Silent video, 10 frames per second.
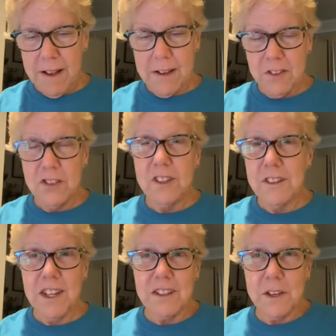She
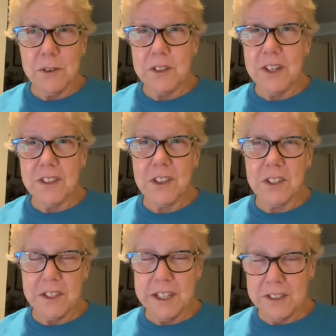said they were dust
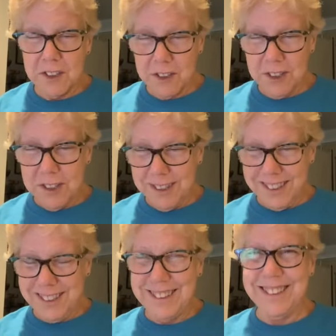collectors.
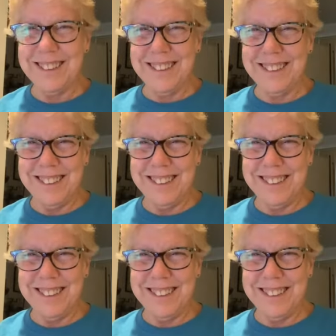I